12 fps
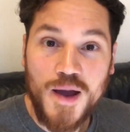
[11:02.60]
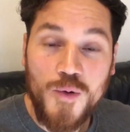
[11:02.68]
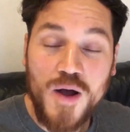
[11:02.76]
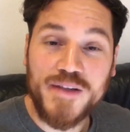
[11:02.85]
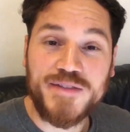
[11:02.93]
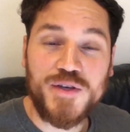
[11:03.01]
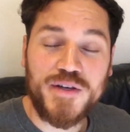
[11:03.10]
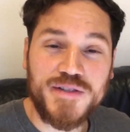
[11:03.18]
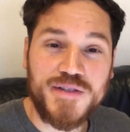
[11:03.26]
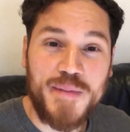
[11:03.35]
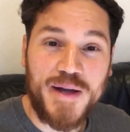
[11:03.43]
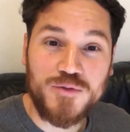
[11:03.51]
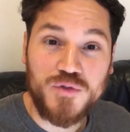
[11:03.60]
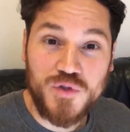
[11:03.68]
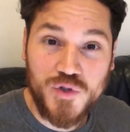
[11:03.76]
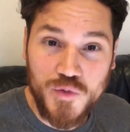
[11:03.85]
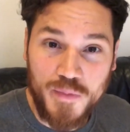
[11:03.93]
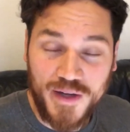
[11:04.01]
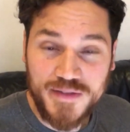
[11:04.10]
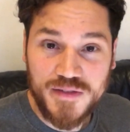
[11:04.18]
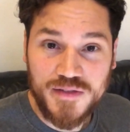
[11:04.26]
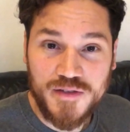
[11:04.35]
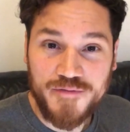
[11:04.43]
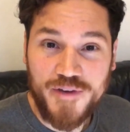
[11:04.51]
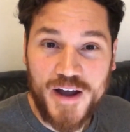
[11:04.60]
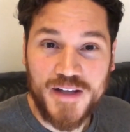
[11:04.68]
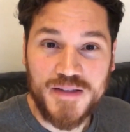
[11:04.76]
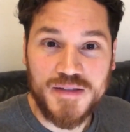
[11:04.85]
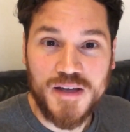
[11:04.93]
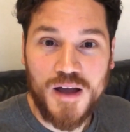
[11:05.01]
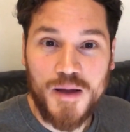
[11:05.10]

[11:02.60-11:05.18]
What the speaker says: Well, it took us about 2 months to find